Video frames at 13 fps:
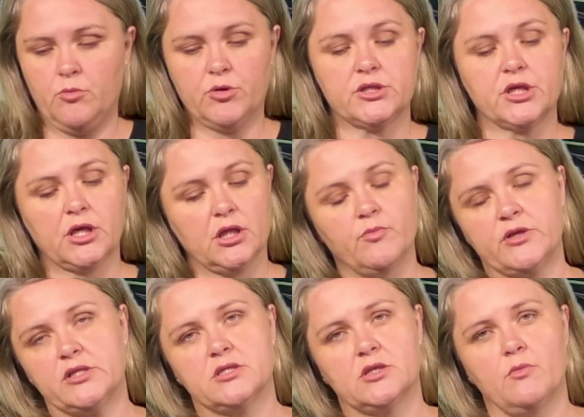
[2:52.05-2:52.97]
particular
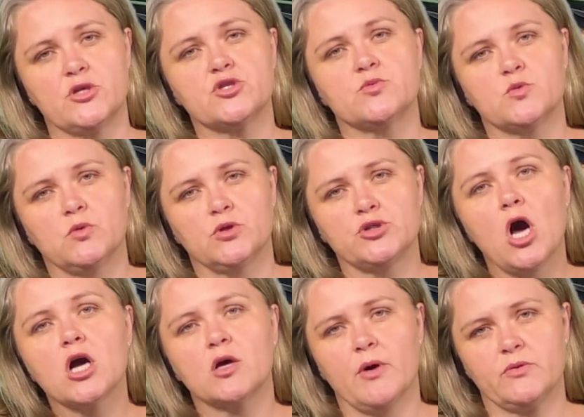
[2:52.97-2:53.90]
medicinal mushrooms we'll
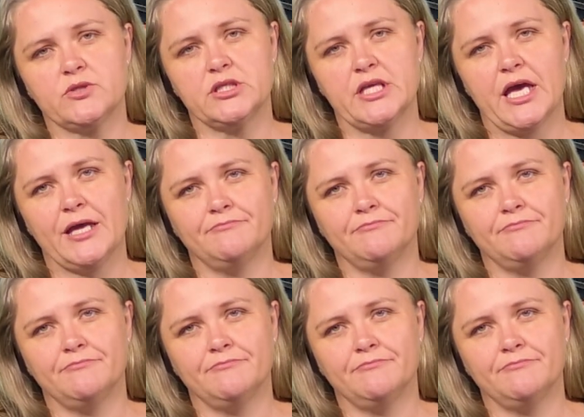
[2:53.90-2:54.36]
talk about today.